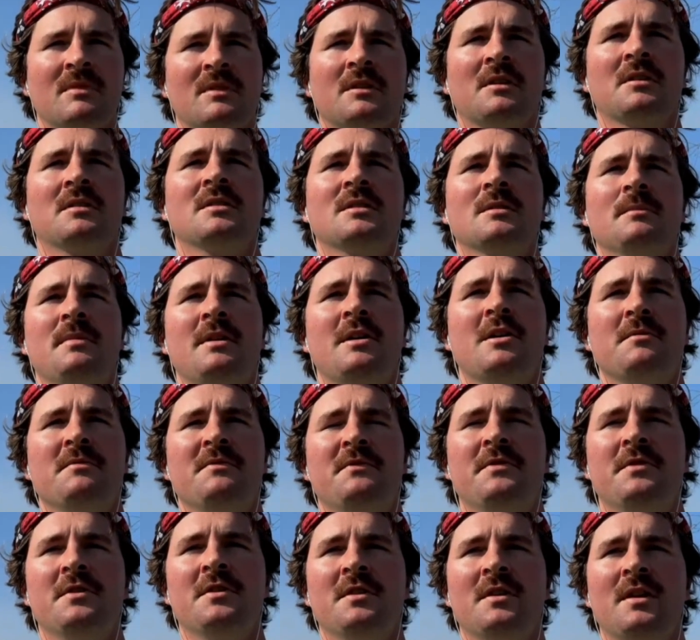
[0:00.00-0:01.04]
Some
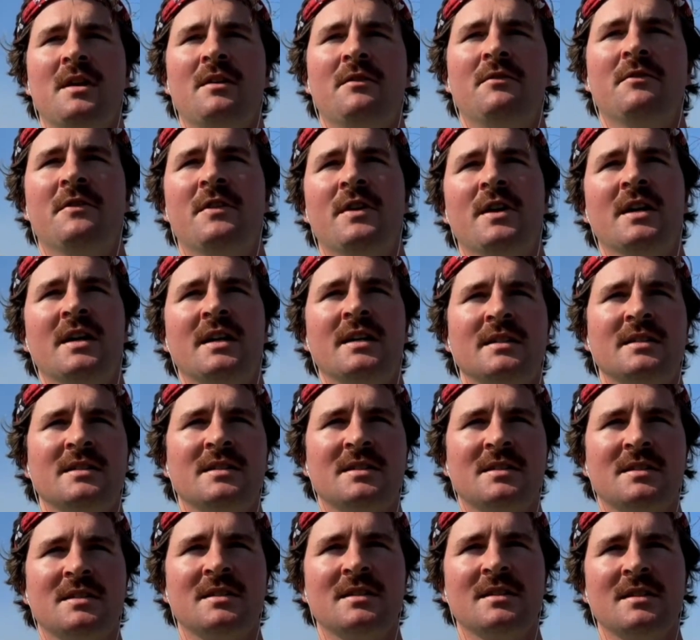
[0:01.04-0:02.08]
helpful
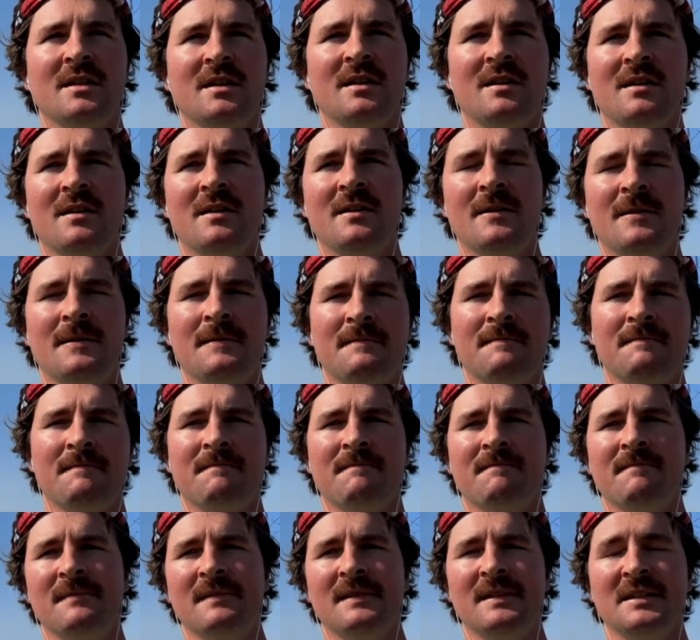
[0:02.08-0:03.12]
advice. The
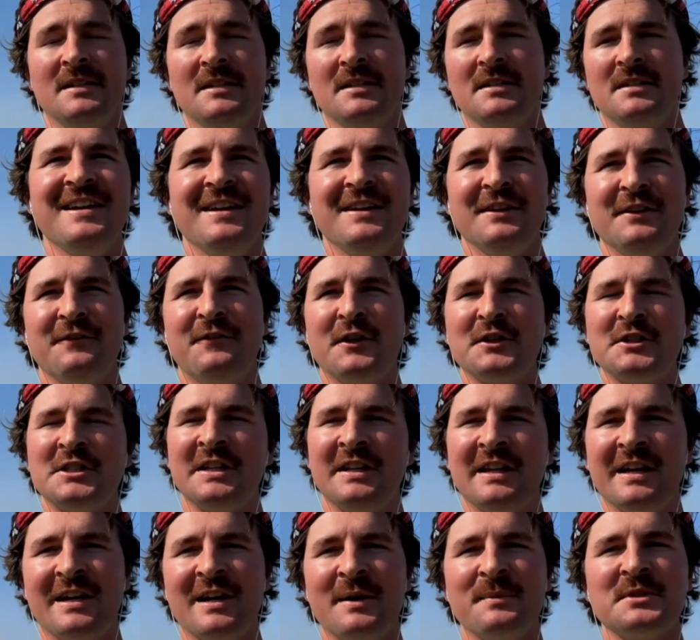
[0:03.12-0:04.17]
first thing
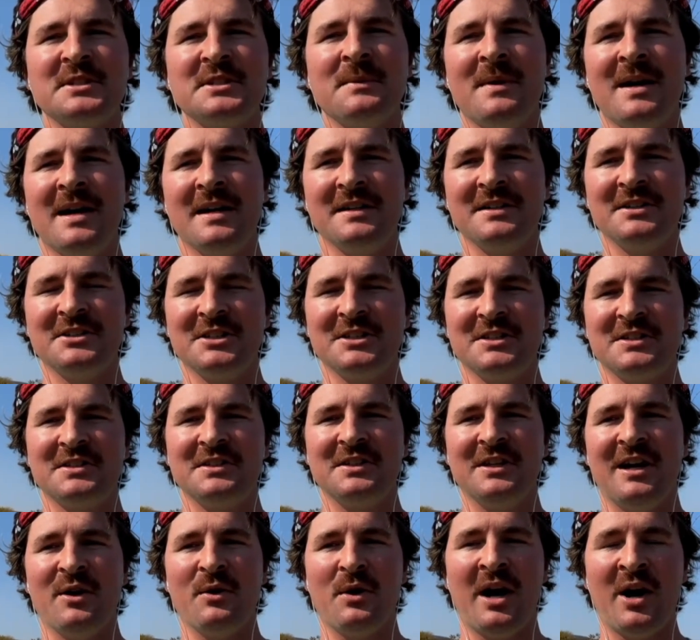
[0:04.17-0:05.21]
that comes to mind is just,
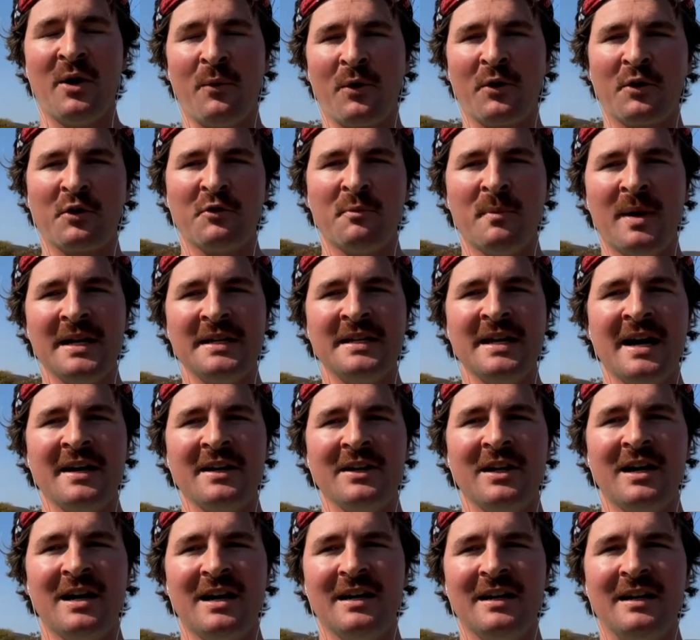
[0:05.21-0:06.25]
I work with my dad a
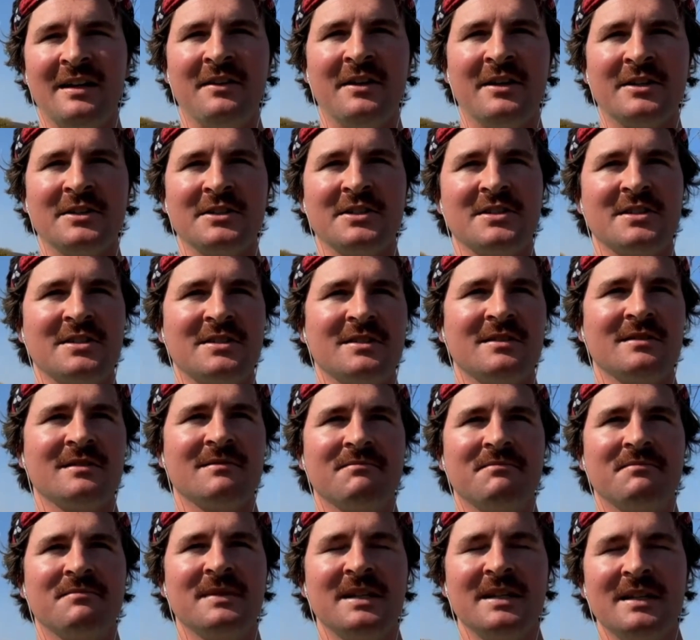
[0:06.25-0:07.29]
lot, and there's
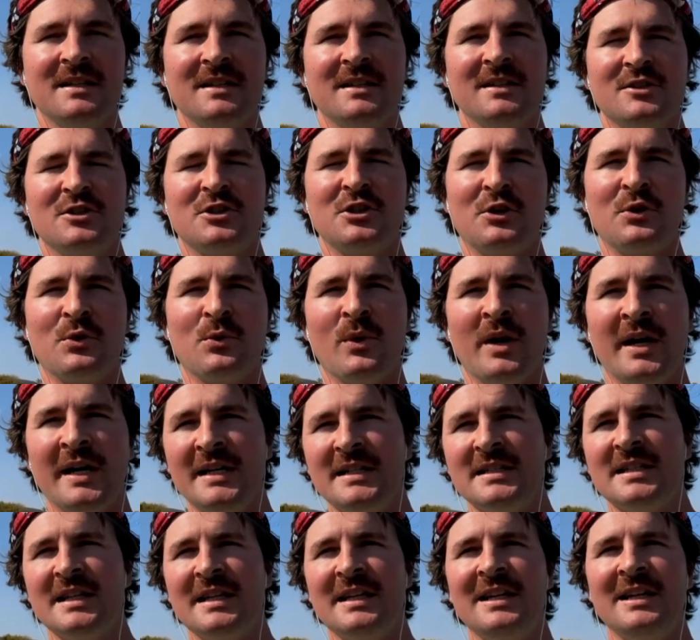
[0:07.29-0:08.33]
certain
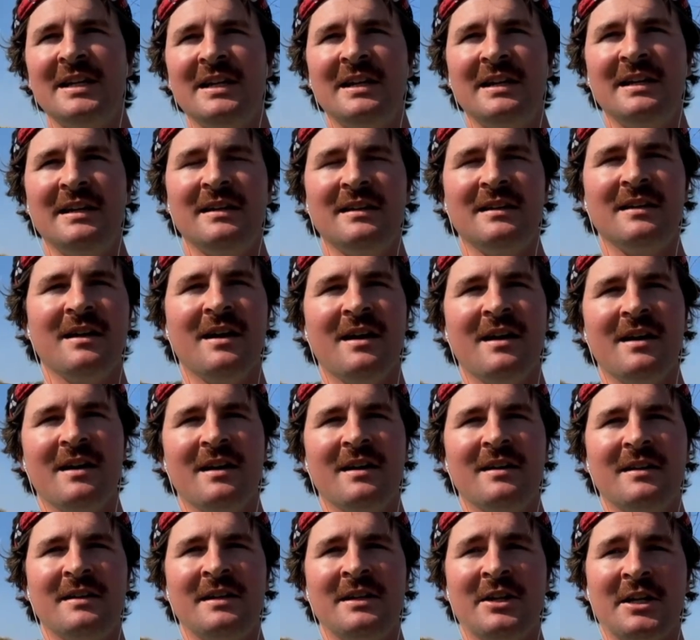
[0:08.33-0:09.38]
ways that he
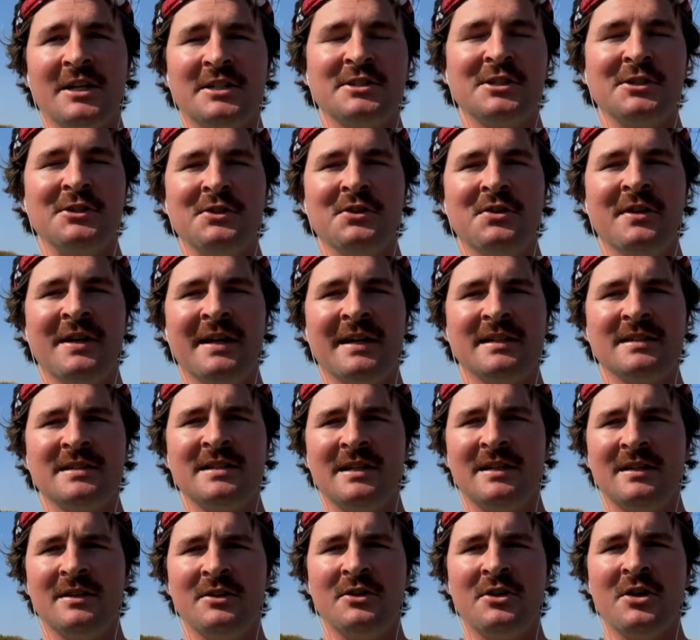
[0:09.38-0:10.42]
likes to do things,
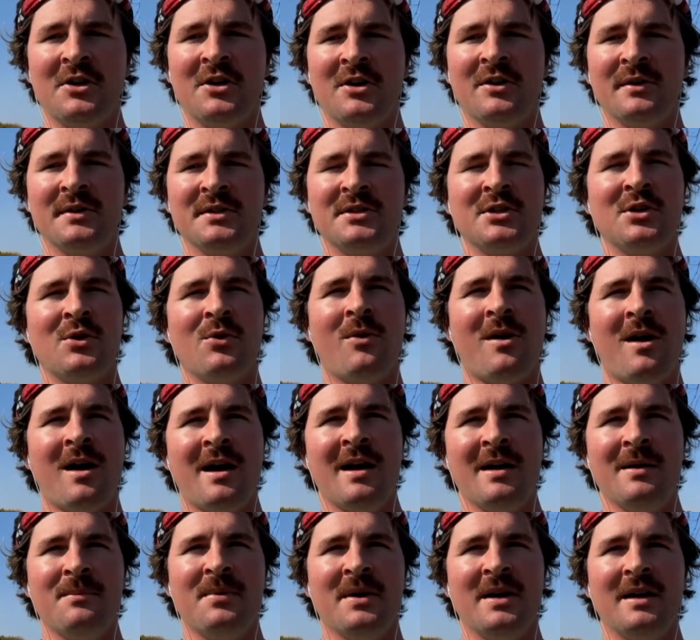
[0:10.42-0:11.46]
and you don't always know
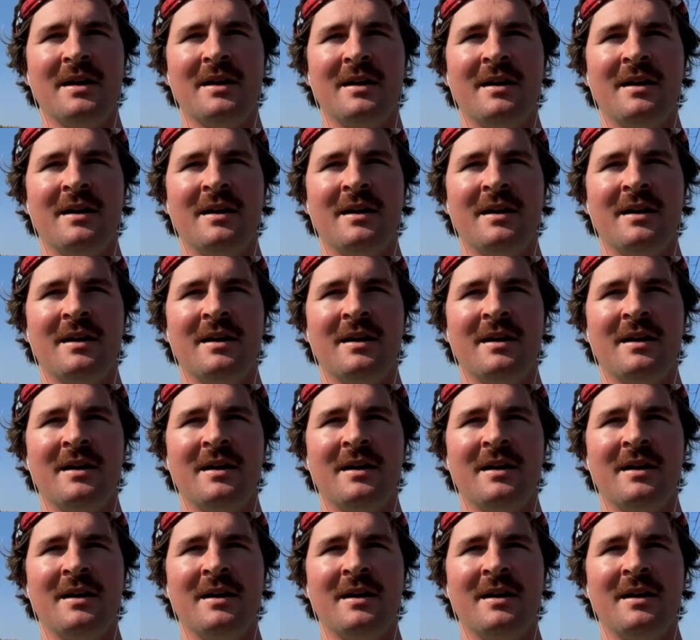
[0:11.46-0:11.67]
why, but